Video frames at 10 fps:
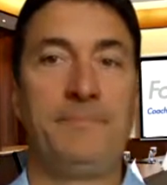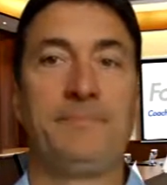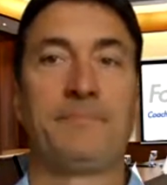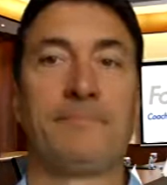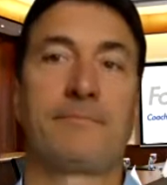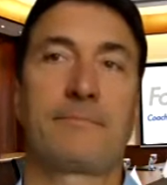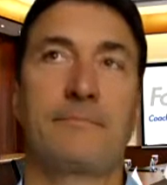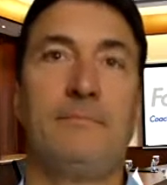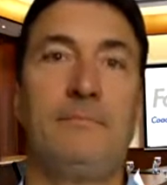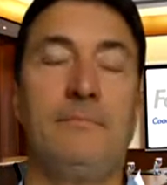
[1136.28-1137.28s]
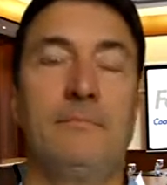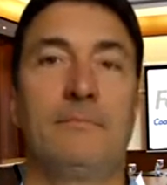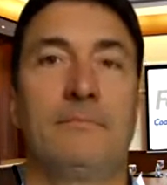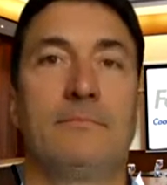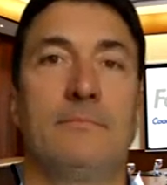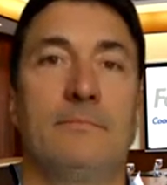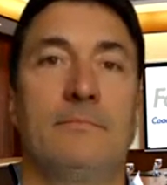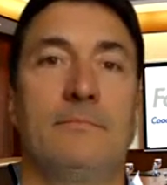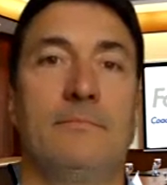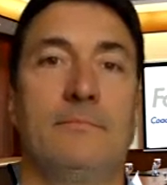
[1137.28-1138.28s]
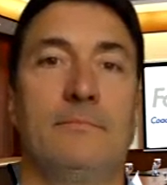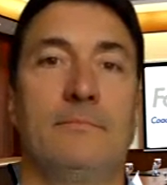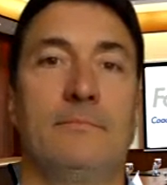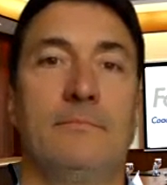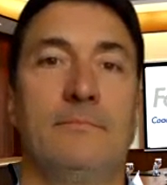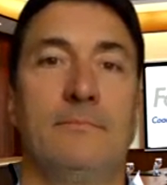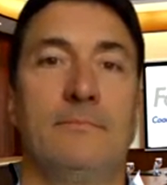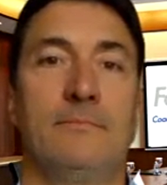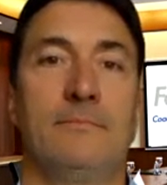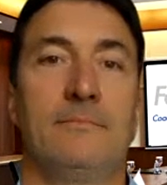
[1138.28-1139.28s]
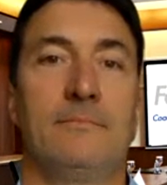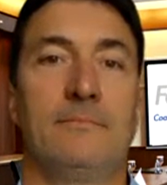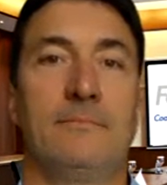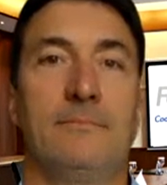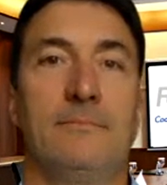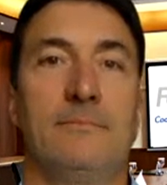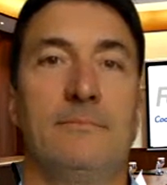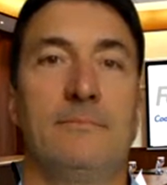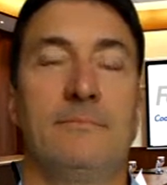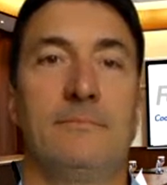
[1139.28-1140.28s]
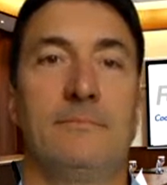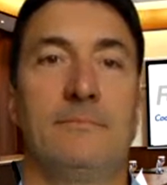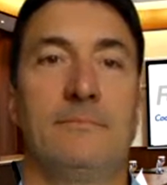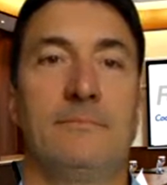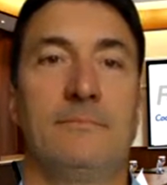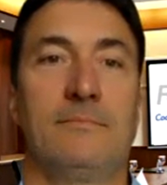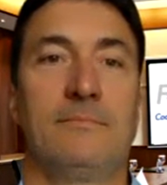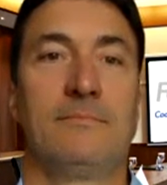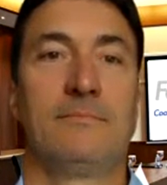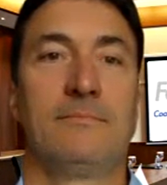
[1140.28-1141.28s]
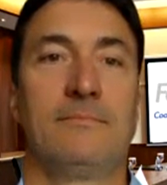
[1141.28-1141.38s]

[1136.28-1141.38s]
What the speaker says: [no speech]